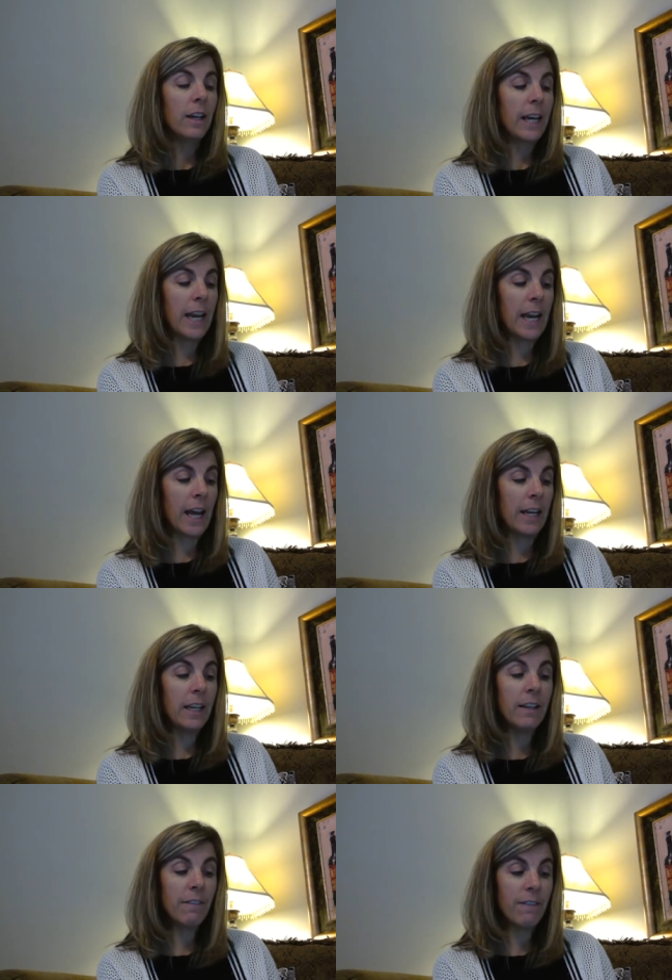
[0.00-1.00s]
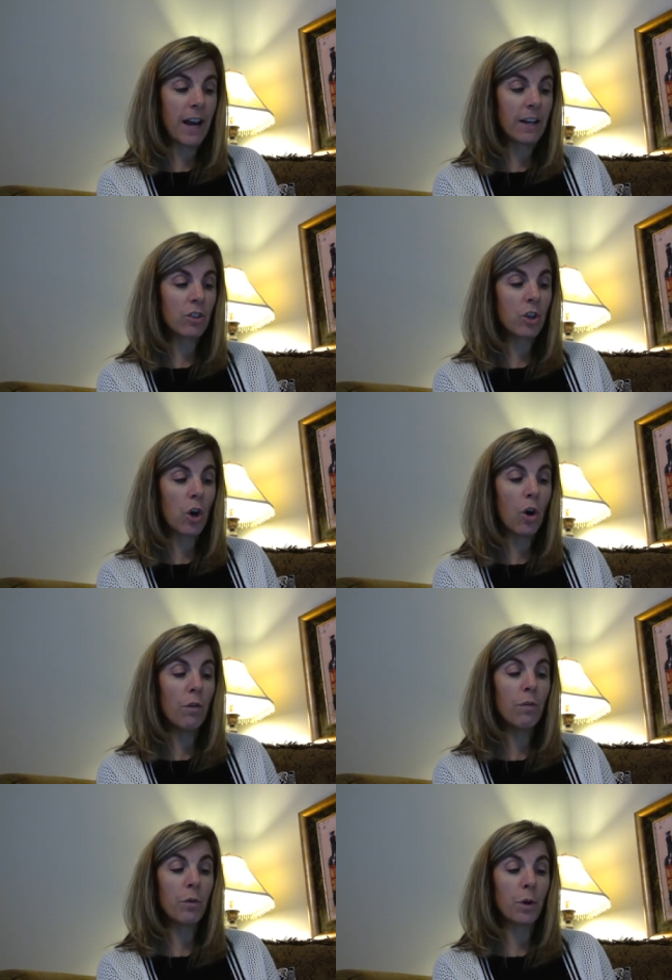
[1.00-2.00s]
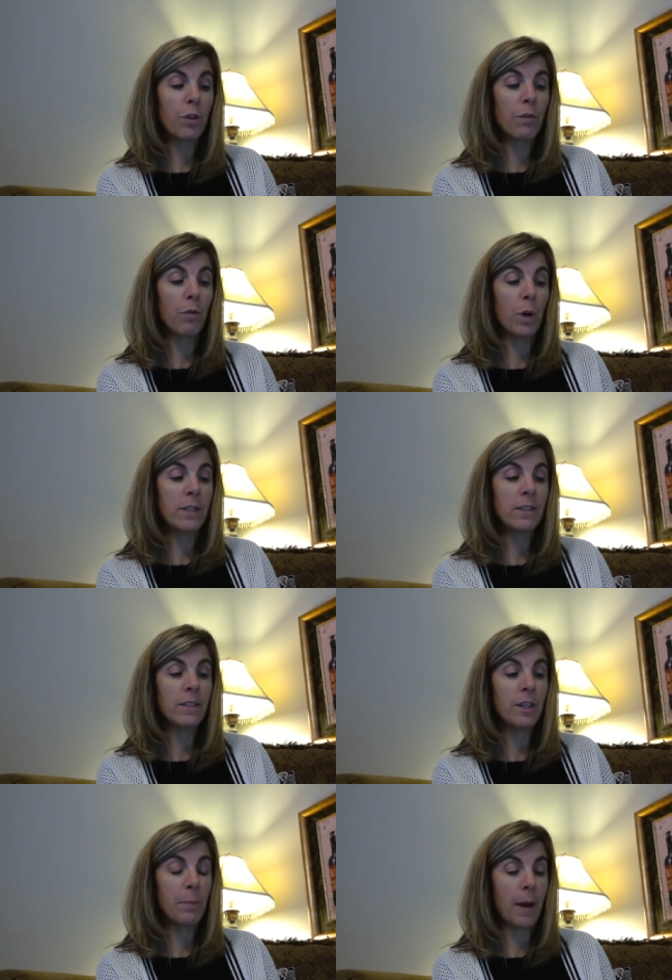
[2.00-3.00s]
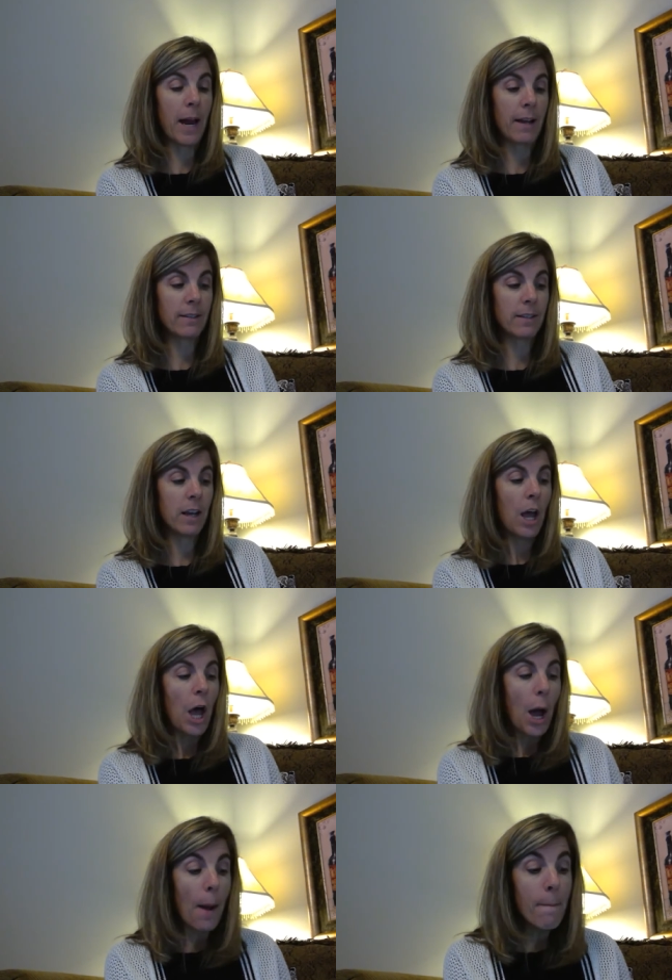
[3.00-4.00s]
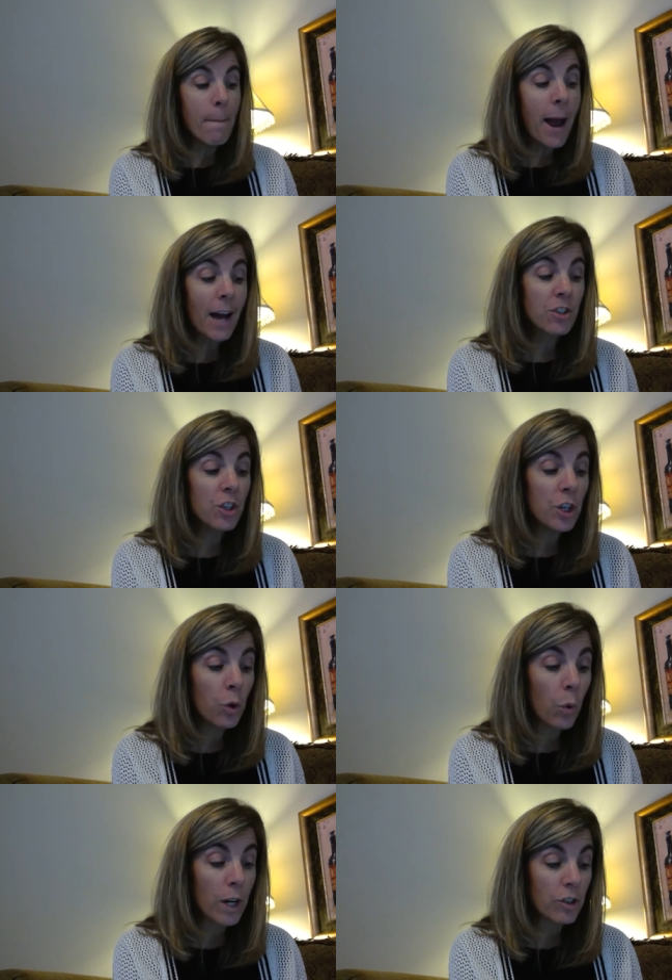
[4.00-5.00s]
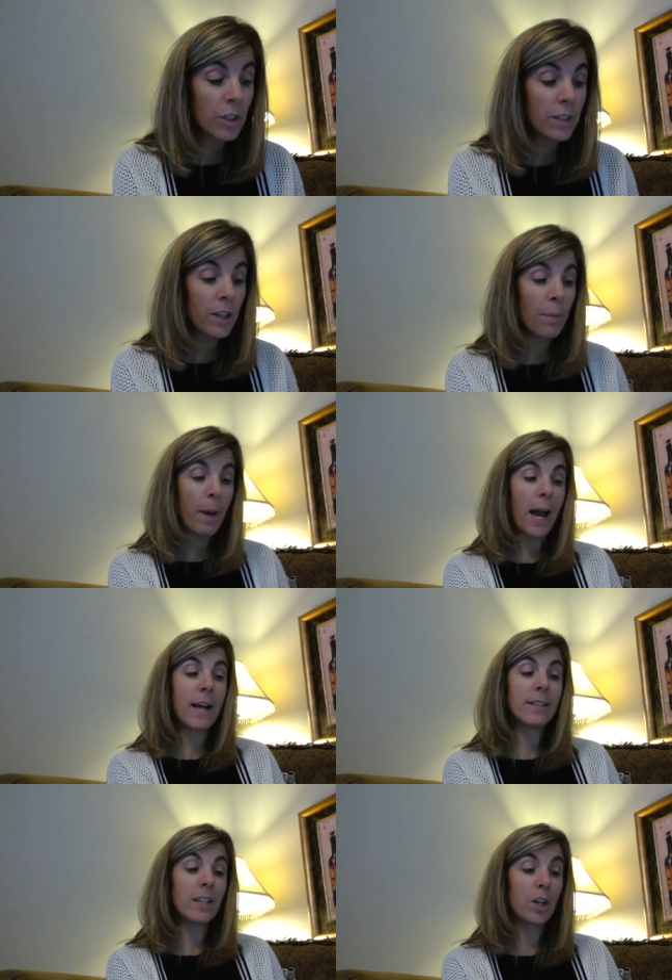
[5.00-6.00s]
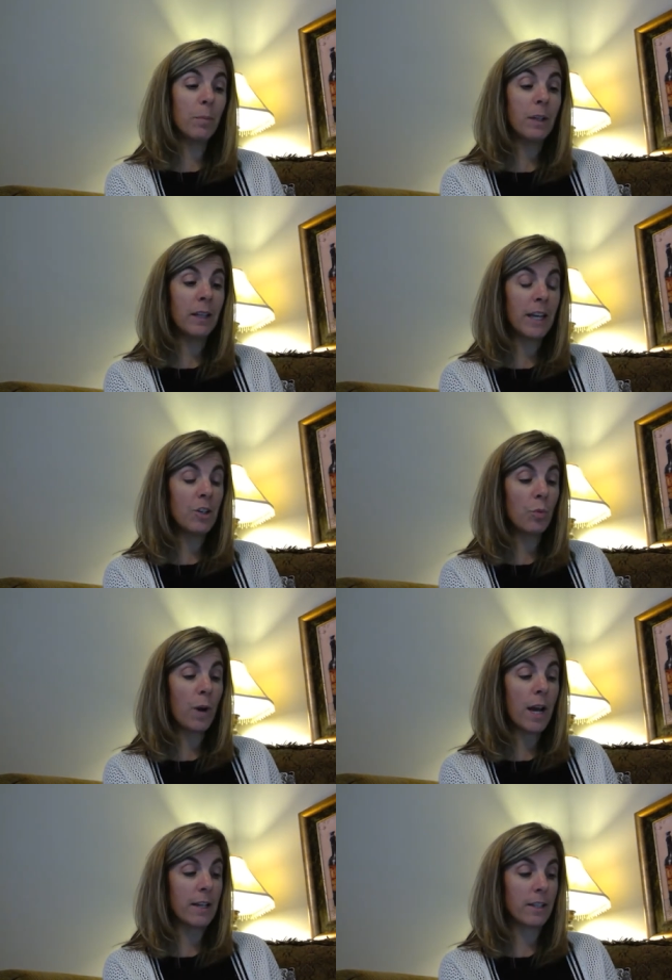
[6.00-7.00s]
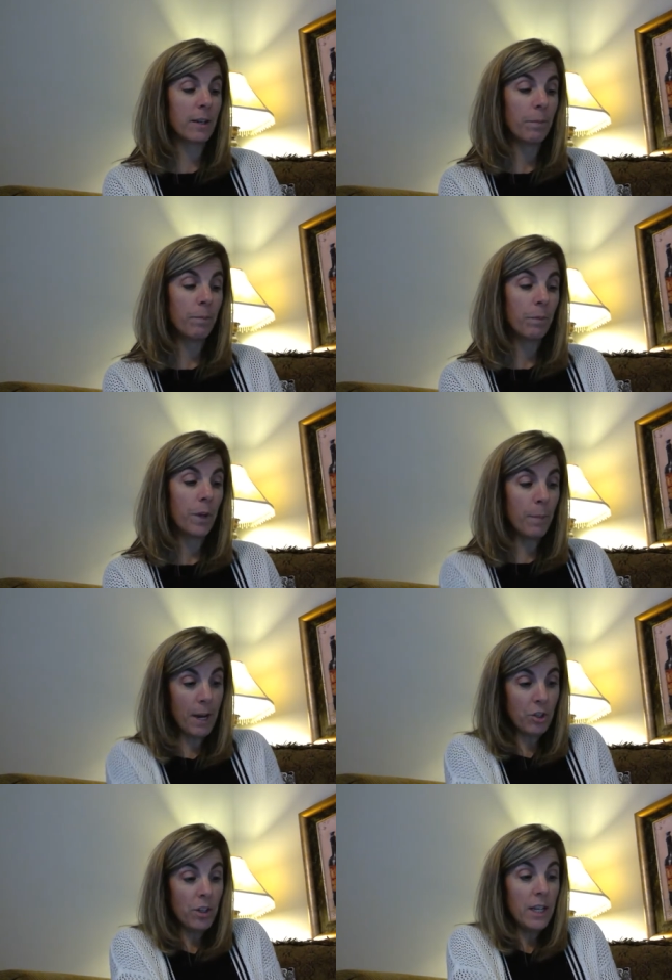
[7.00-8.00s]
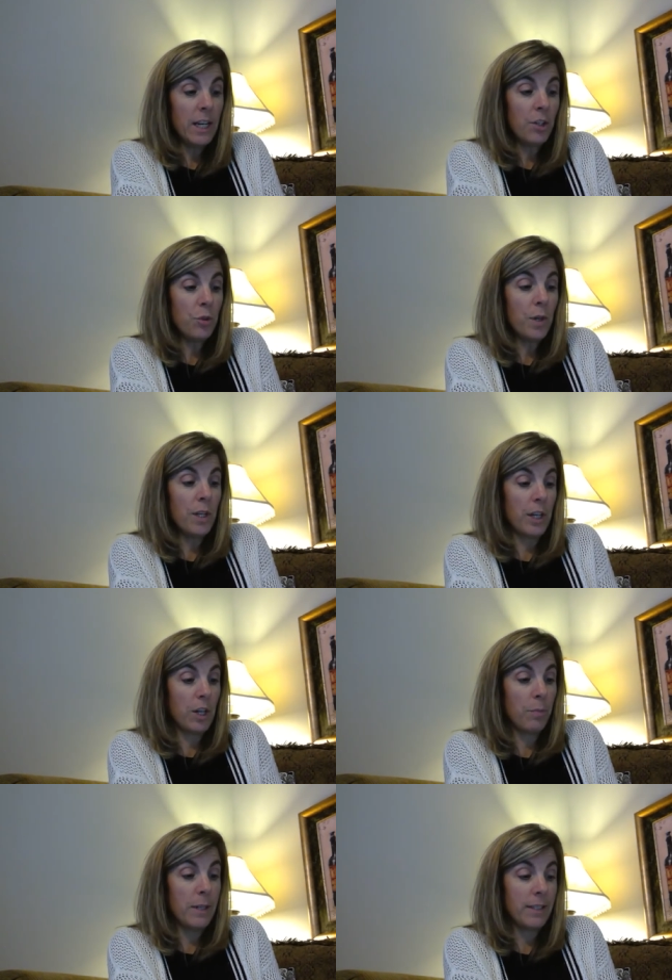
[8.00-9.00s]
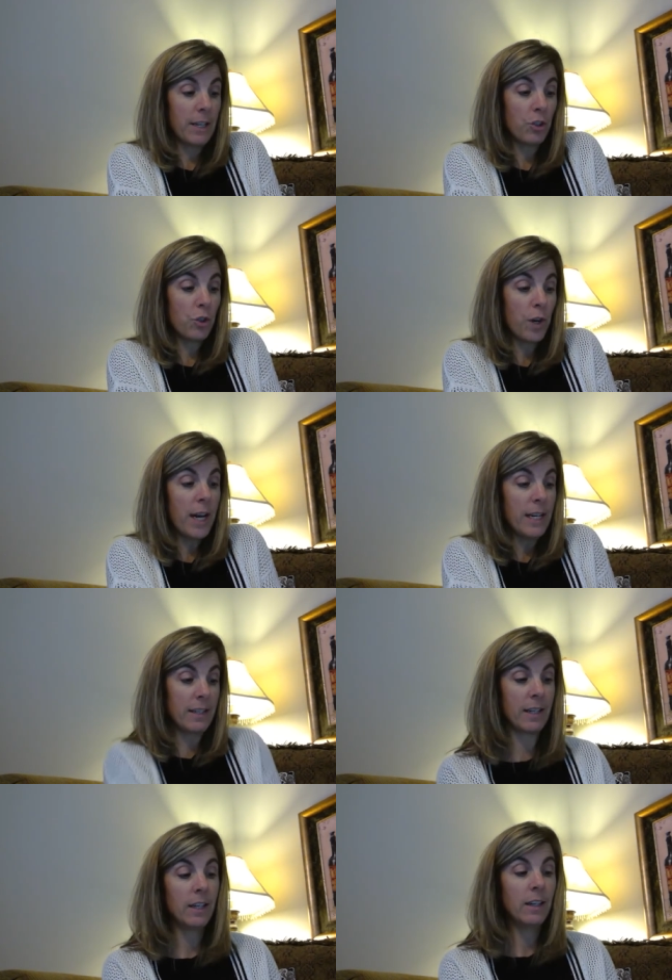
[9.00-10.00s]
can, in fact, call forth the voices of the past. Imagine the questions of the past that could be laid to rest. Imagine the history that could be set straight.